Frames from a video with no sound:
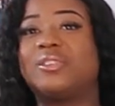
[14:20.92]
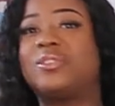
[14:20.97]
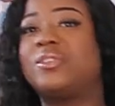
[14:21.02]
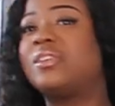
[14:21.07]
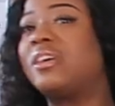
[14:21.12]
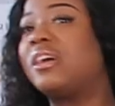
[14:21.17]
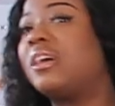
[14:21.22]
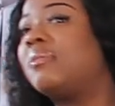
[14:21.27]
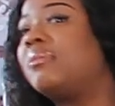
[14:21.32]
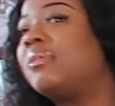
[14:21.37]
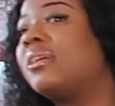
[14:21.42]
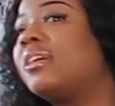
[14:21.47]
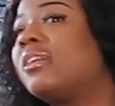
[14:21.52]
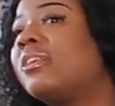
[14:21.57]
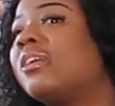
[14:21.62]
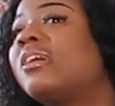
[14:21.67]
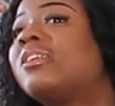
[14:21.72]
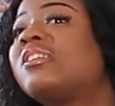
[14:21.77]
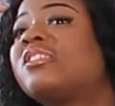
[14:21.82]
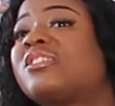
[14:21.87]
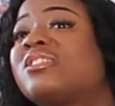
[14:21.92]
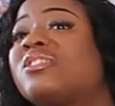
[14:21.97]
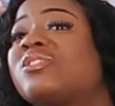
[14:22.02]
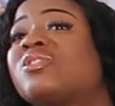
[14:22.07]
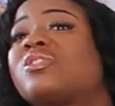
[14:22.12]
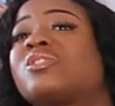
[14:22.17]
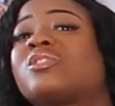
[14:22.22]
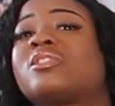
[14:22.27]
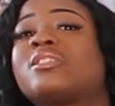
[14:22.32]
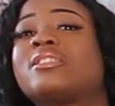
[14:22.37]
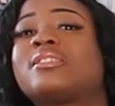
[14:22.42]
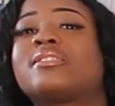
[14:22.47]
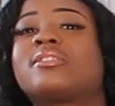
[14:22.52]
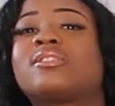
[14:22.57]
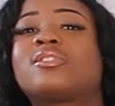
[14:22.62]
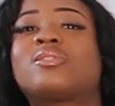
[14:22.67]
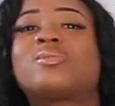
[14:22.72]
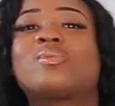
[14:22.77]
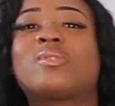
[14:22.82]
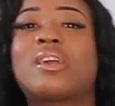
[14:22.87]
Do you know what I mean? And this is just, it's
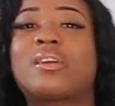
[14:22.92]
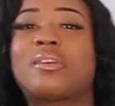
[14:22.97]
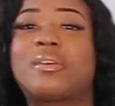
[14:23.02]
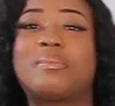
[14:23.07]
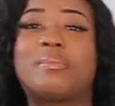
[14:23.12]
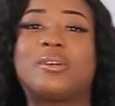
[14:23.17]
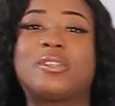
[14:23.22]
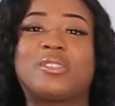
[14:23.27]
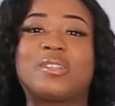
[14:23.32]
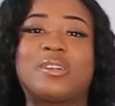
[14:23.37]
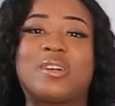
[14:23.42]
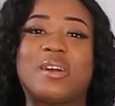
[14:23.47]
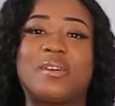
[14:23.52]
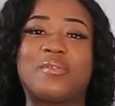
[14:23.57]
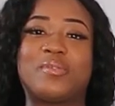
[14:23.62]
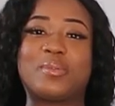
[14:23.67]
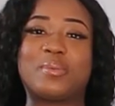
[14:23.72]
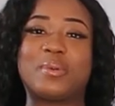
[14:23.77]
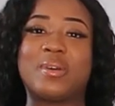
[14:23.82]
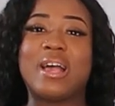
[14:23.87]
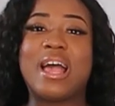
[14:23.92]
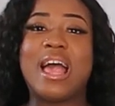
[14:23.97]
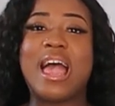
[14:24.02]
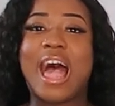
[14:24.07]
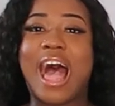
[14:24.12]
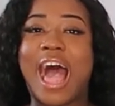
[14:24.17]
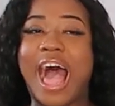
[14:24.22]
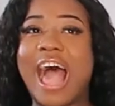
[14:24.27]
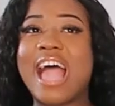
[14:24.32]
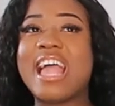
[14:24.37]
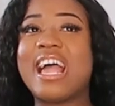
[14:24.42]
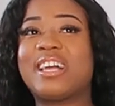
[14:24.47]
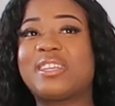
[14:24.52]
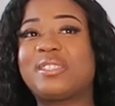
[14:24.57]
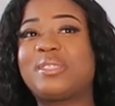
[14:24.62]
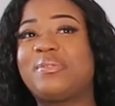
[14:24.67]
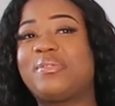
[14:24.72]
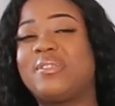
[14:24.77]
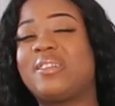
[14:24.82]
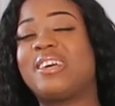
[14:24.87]
just very much uncomfortable. I
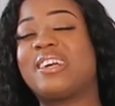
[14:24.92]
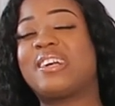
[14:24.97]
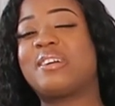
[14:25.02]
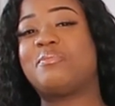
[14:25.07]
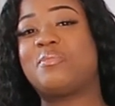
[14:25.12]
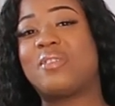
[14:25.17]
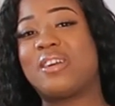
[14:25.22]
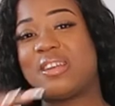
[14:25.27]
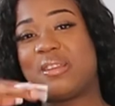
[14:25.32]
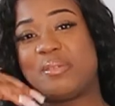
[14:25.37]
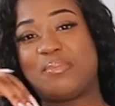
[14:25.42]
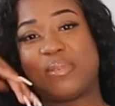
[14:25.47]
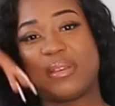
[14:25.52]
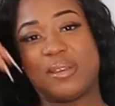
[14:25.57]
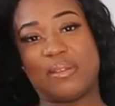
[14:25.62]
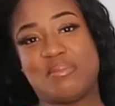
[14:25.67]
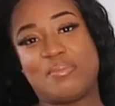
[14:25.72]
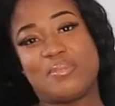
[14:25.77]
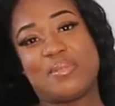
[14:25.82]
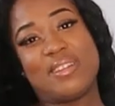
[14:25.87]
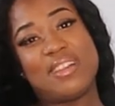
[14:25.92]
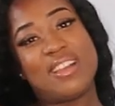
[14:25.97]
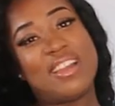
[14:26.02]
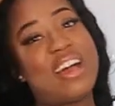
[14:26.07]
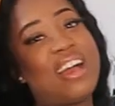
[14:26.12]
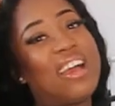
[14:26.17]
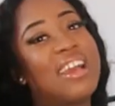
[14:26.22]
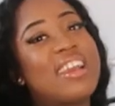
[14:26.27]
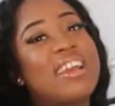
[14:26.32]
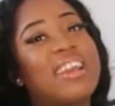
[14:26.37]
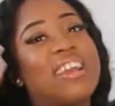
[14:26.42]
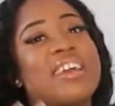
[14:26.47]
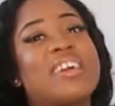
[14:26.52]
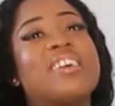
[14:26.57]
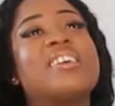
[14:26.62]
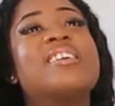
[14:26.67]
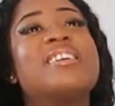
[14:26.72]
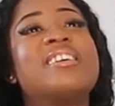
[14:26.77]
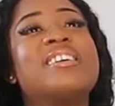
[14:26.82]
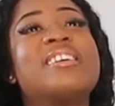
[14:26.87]
actually feel like I'm wearing a bib. Like,
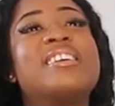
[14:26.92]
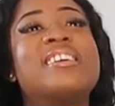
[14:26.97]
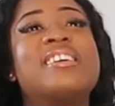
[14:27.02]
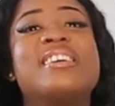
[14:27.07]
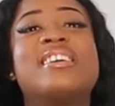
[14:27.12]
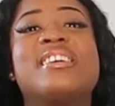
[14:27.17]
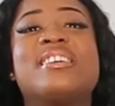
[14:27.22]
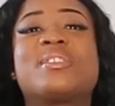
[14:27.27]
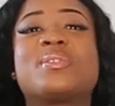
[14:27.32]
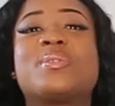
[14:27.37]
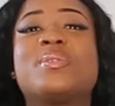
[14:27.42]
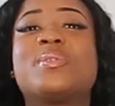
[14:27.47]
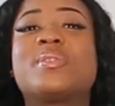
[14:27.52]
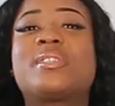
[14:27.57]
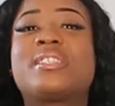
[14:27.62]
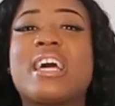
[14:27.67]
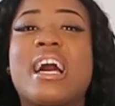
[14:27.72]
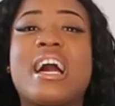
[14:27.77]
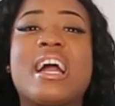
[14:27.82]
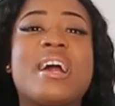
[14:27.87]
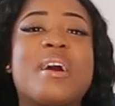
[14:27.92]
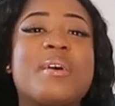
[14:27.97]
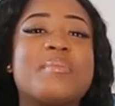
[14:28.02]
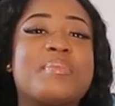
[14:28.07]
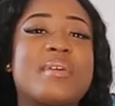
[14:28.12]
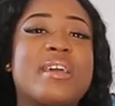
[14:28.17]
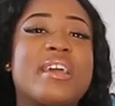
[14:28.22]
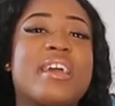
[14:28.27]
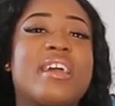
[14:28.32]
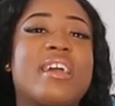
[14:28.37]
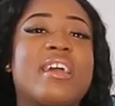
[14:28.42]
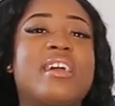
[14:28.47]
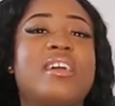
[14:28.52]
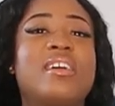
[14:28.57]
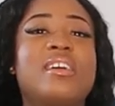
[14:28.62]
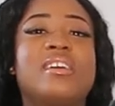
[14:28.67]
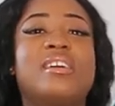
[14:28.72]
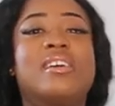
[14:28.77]
it's all tight up here.